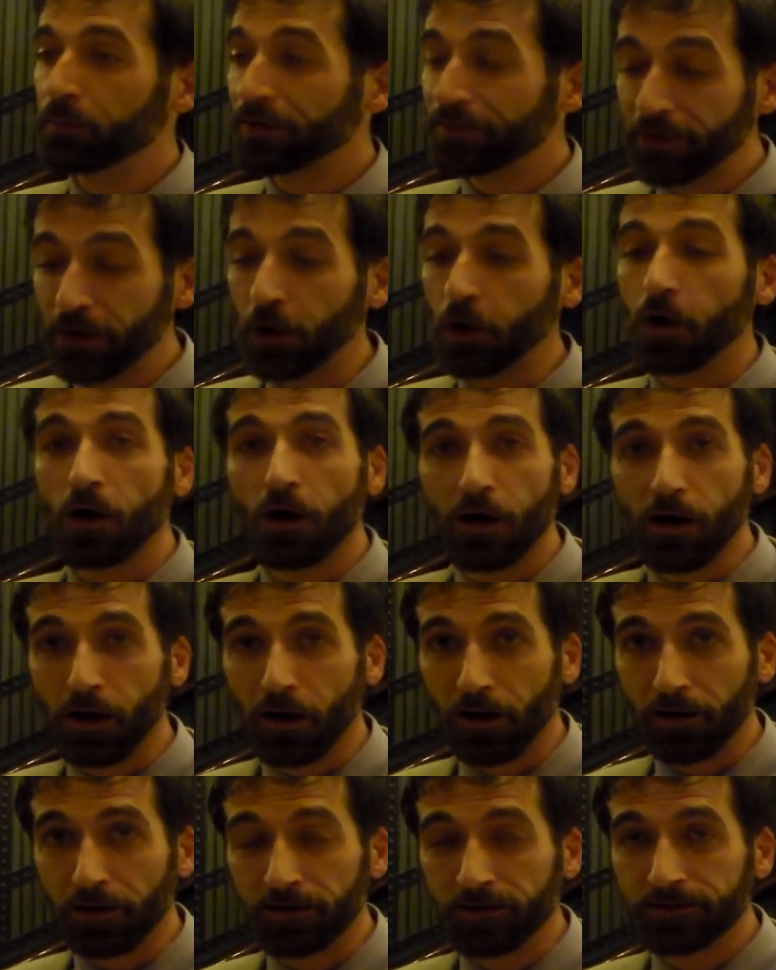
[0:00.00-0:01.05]
Except for
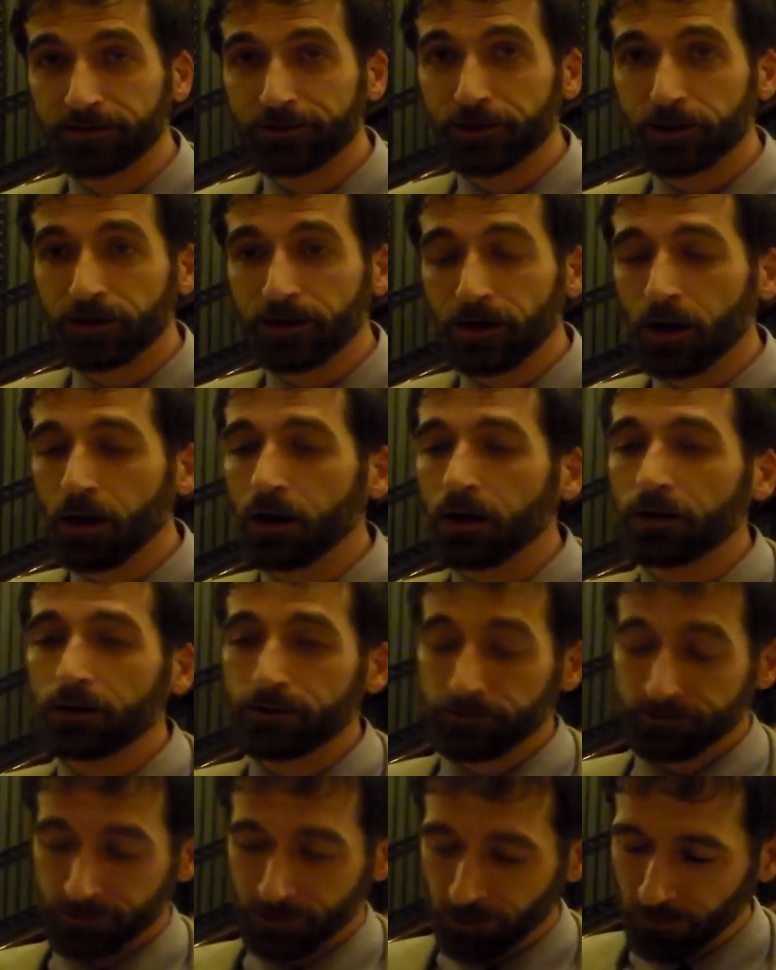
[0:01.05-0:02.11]
all the people that go to
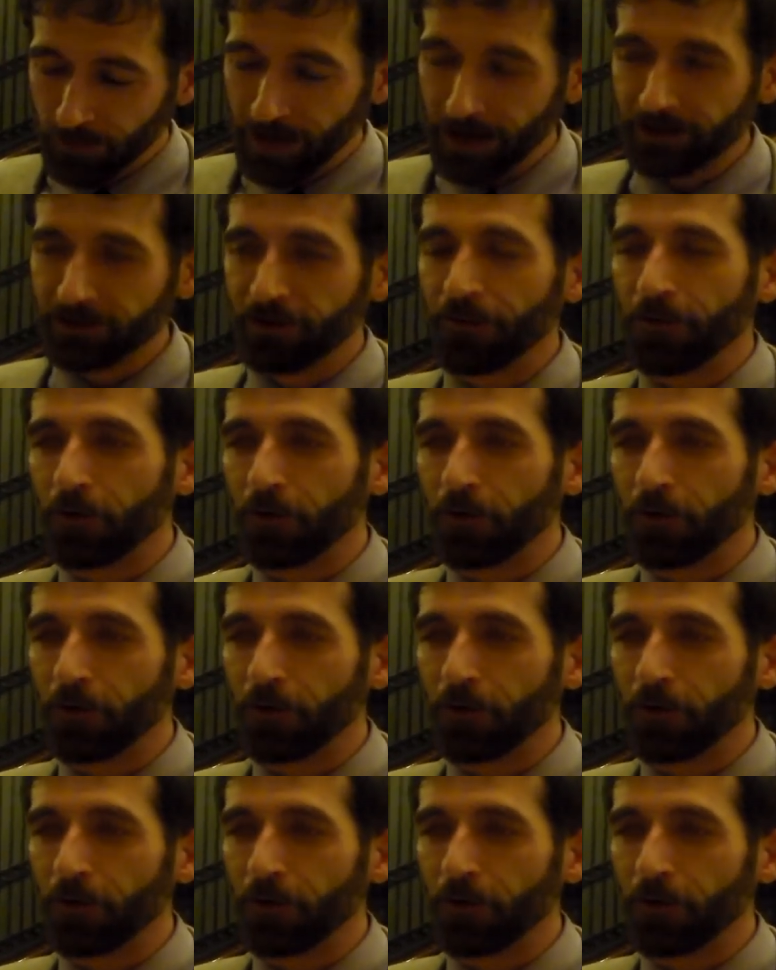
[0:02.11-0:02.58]
jail. Correct.